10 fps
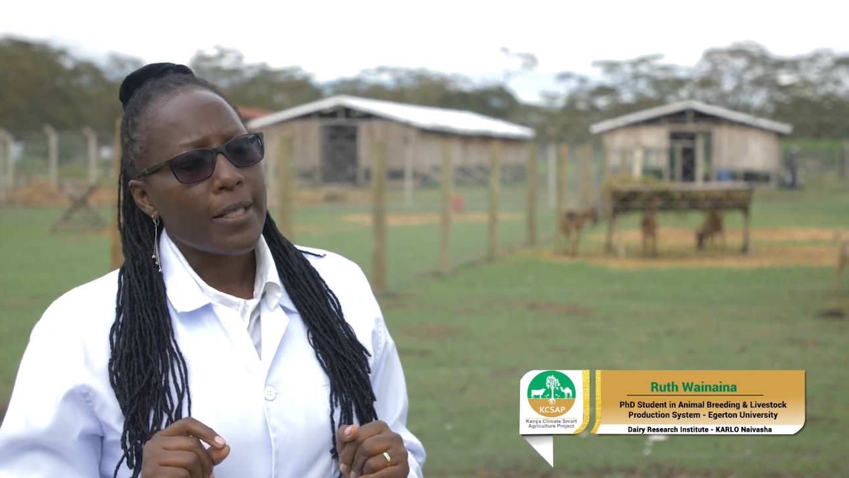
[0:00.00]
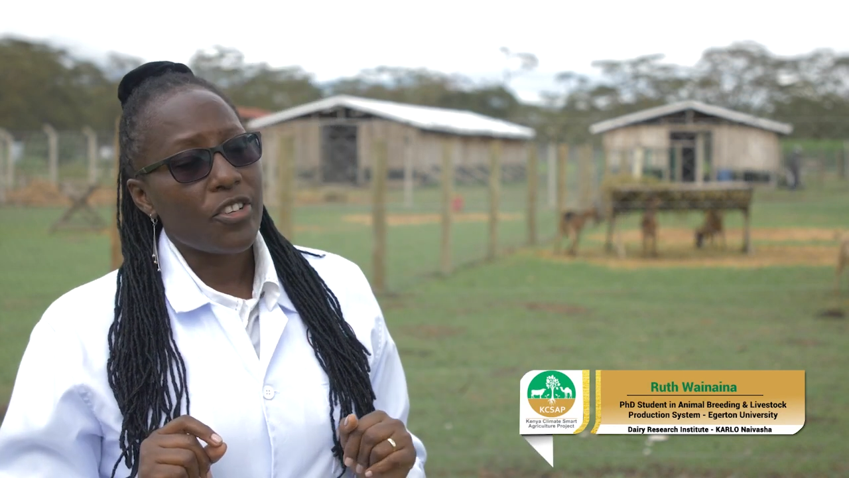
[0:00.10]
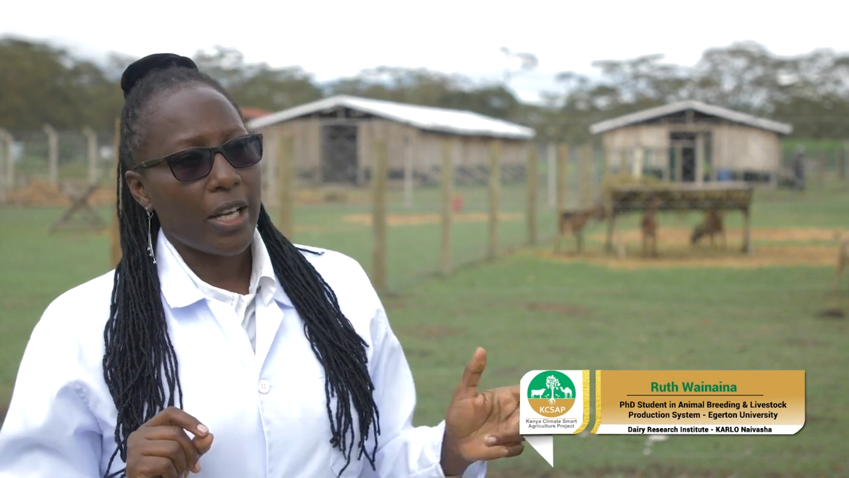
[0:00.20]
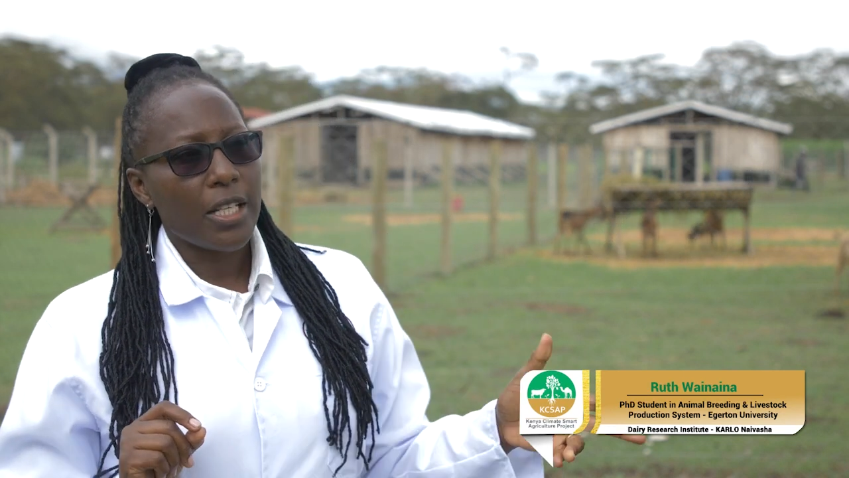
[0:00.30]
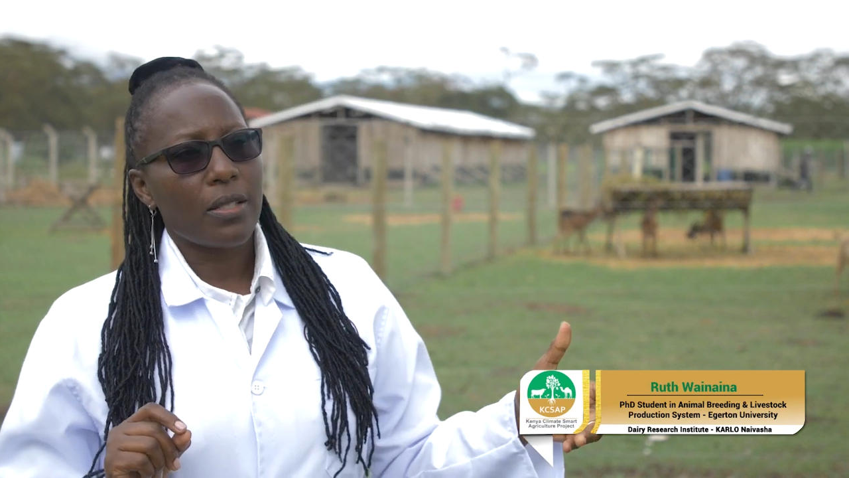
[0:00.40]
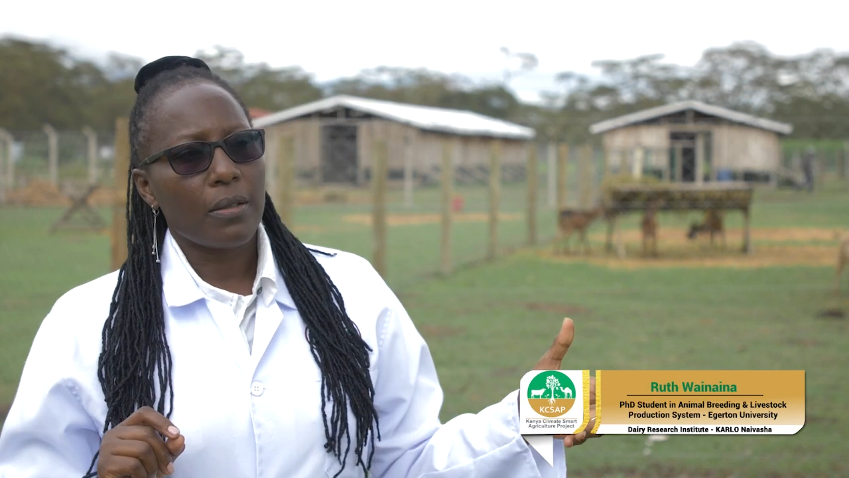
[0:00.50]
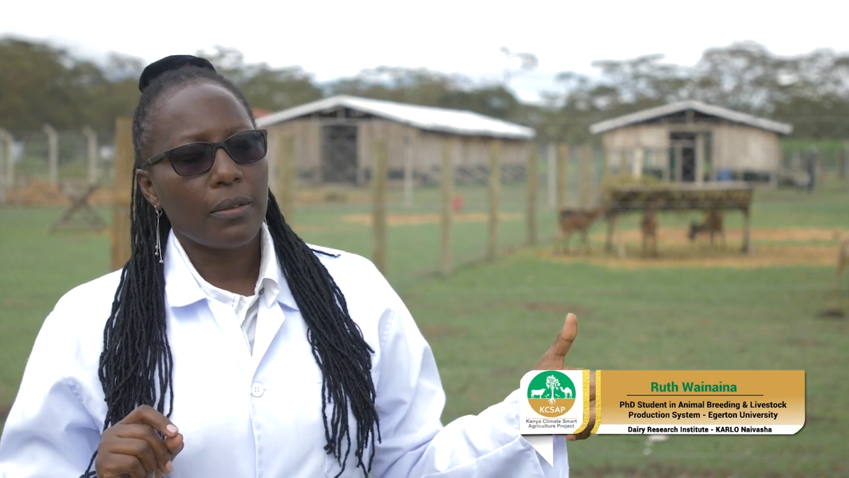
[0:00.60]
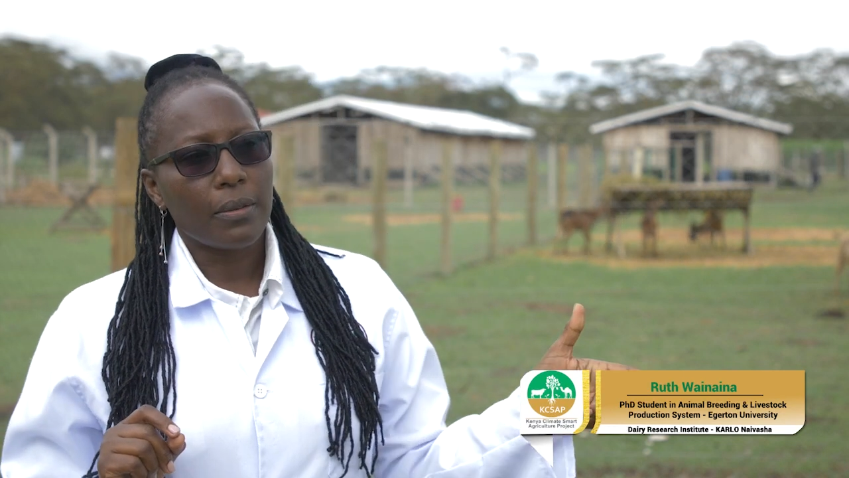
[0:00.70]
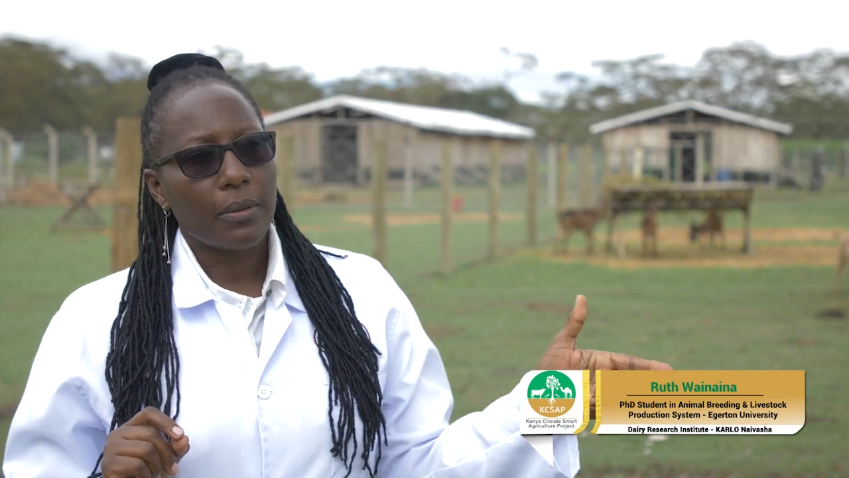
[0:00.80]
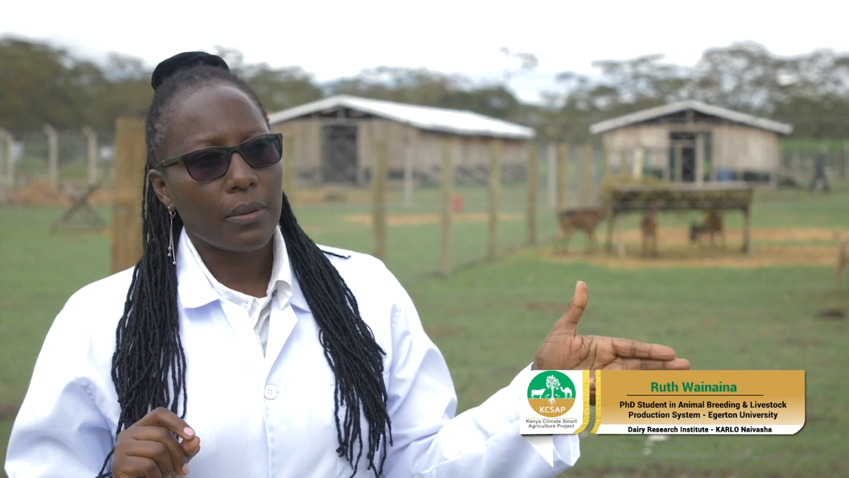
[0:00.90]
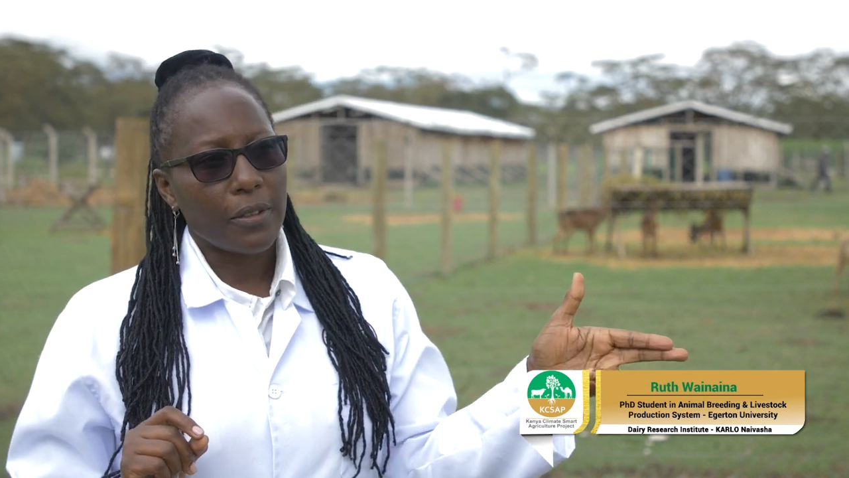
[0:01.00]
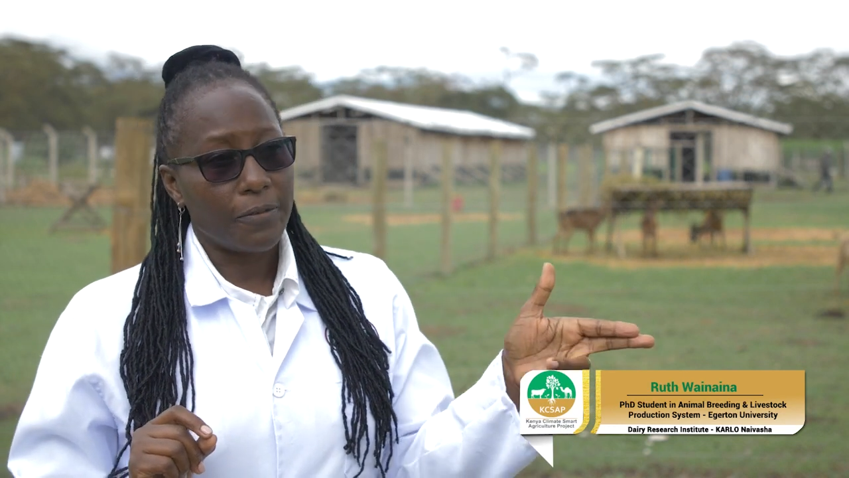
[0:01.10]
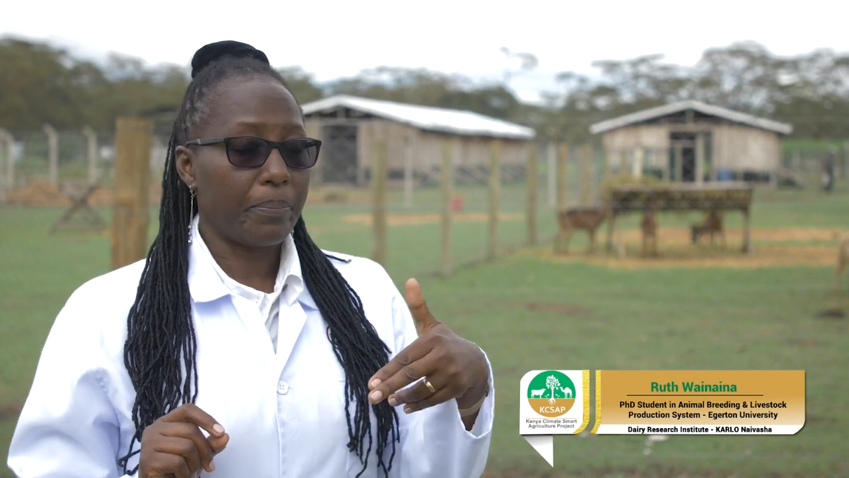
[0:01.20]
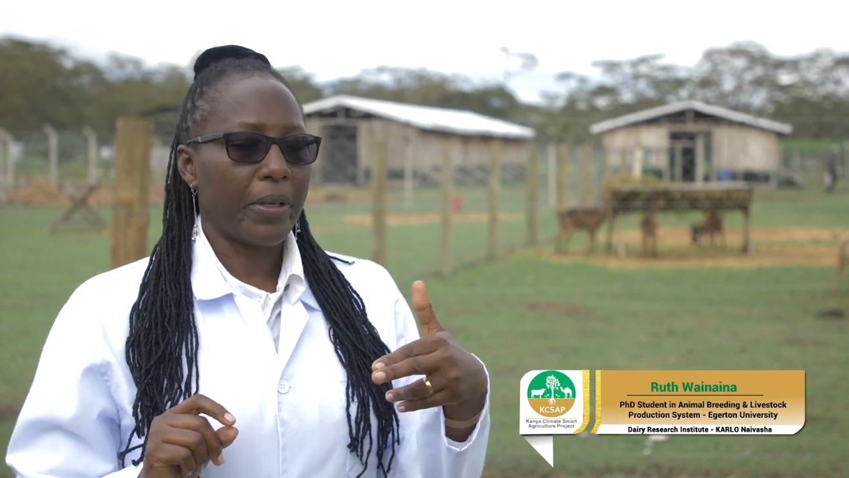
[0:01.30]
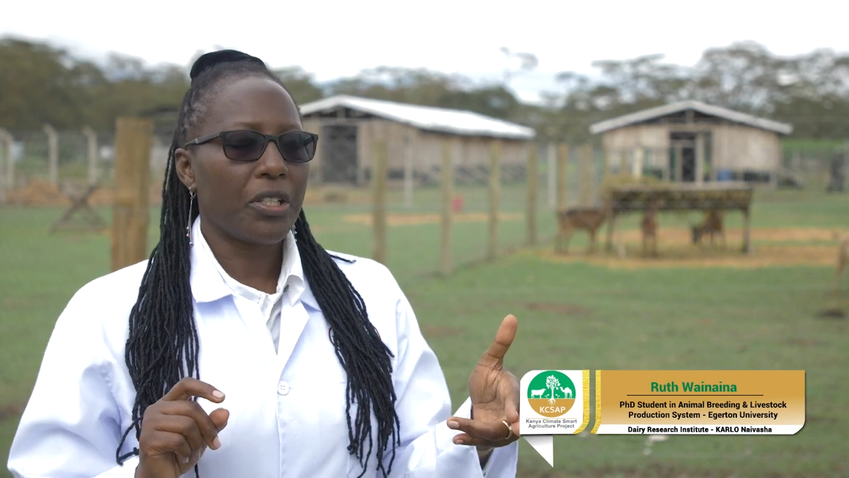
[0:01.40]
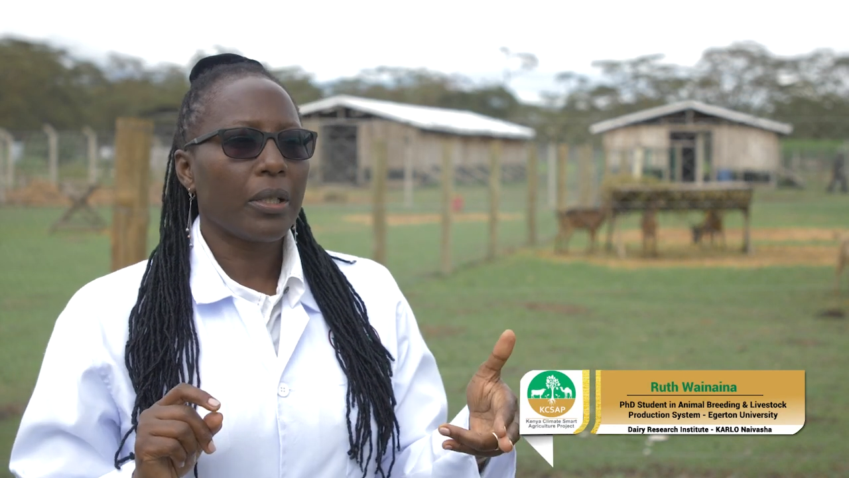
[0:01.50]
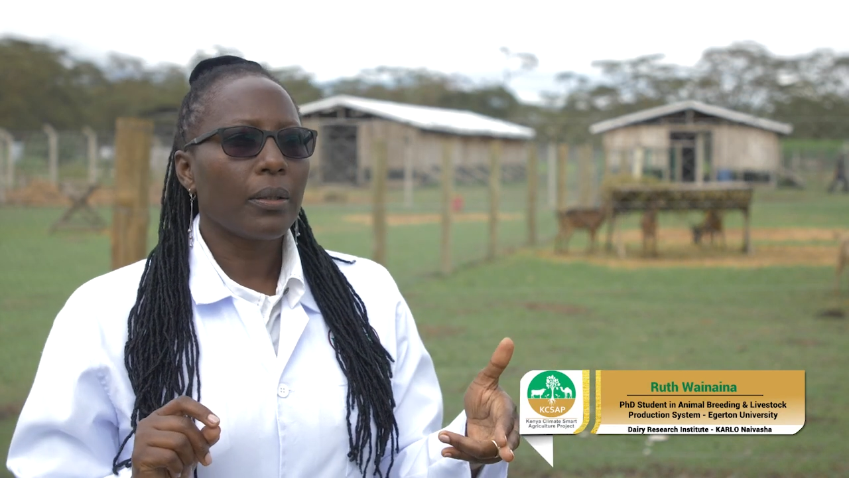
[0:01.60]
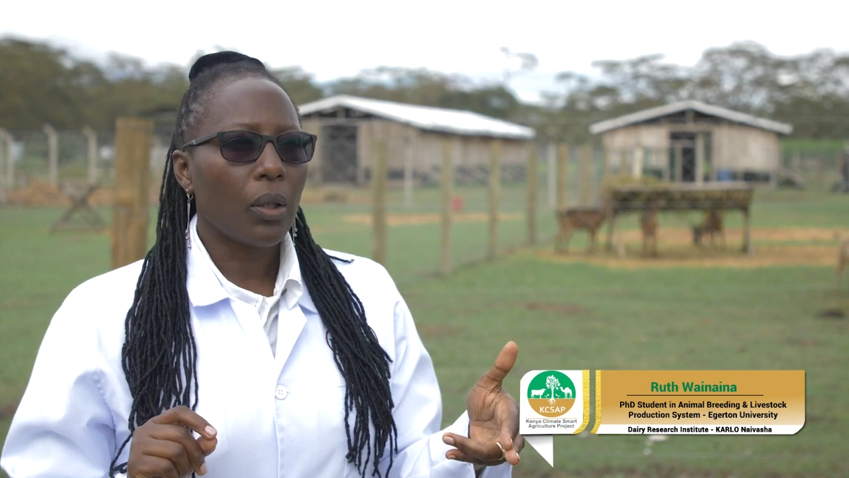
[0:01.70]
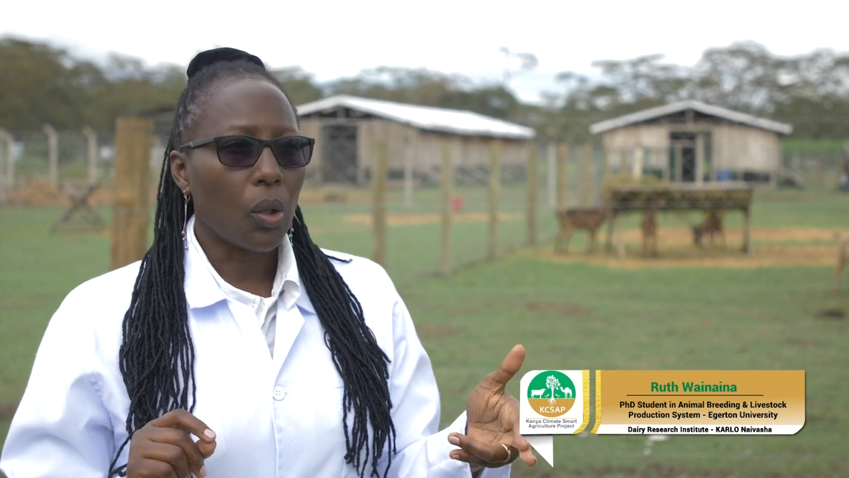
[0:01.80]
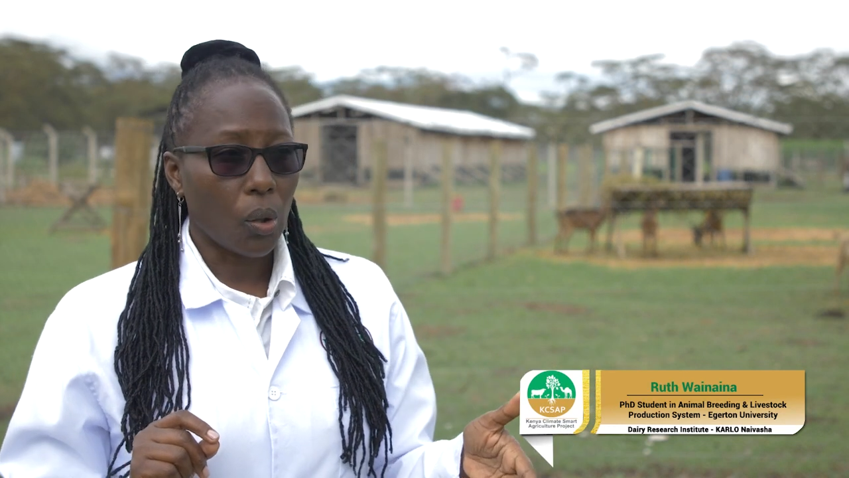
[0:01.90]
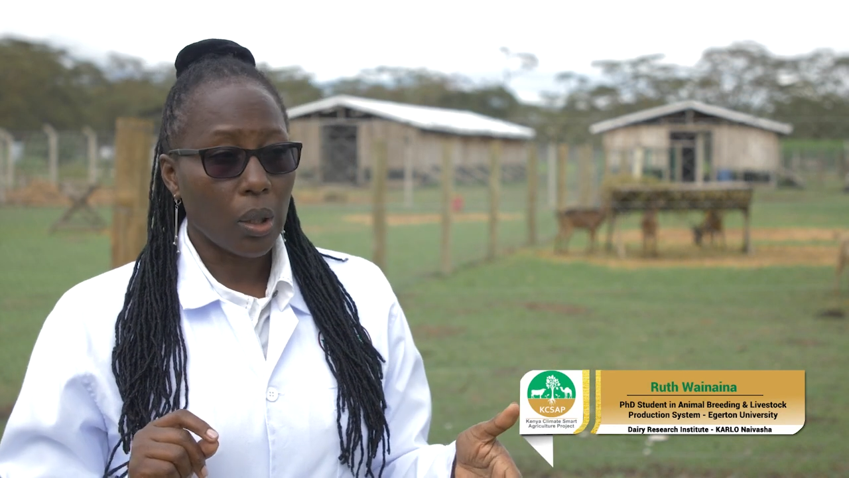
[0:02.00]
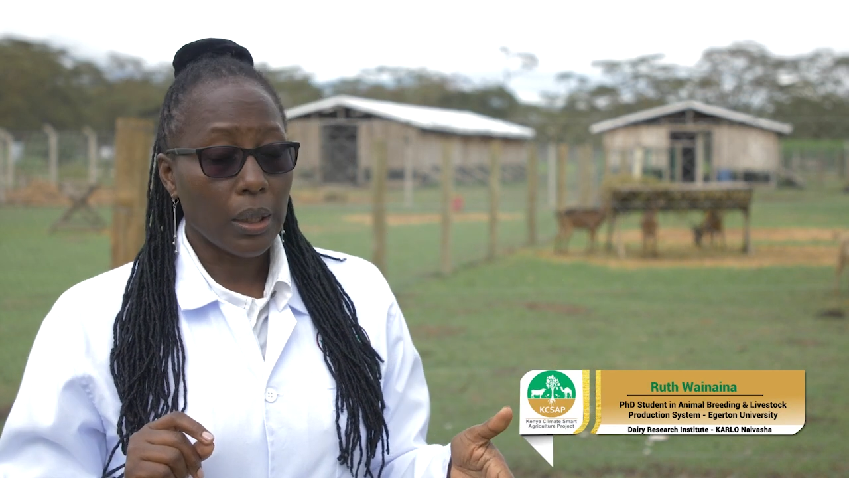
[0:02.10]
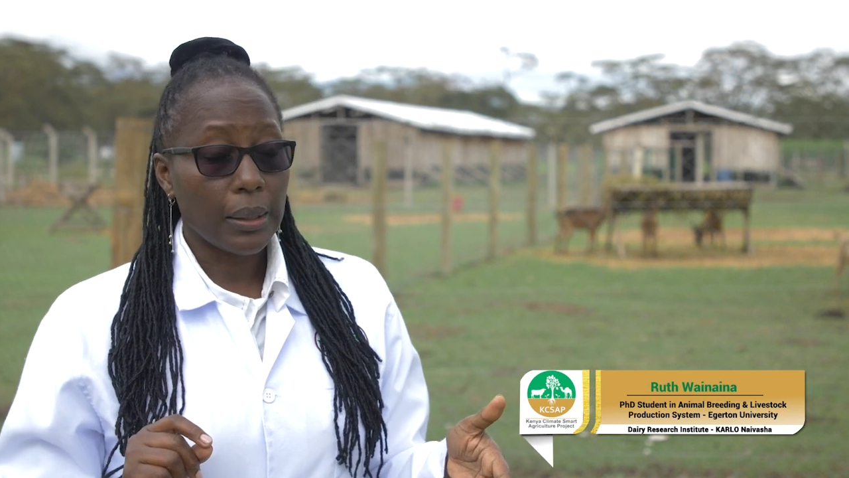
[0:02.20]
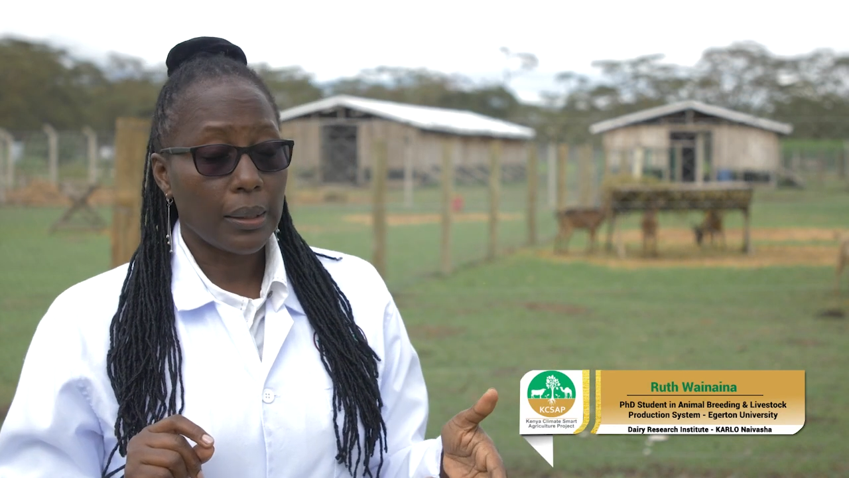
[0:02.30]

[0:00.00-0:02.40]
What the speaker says: traits of breeding goal,